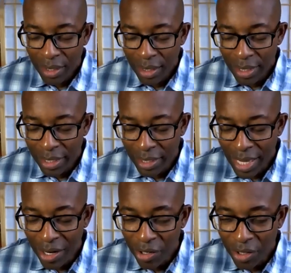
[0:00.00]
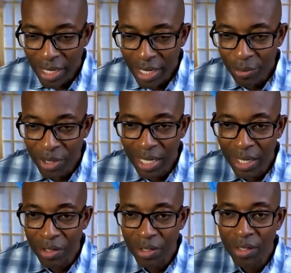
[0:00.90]
Let us end our time
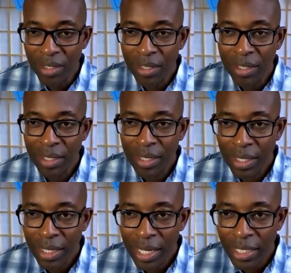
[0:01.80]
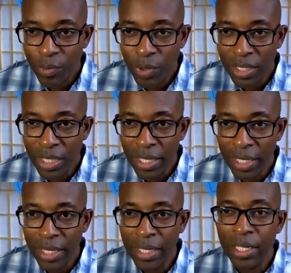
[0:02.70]
together as we sing,
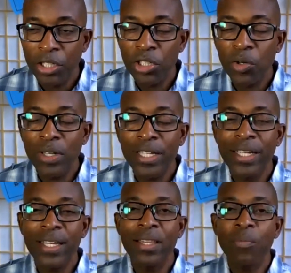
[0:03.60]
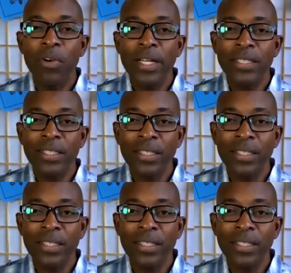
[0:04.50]
Surely the Presence.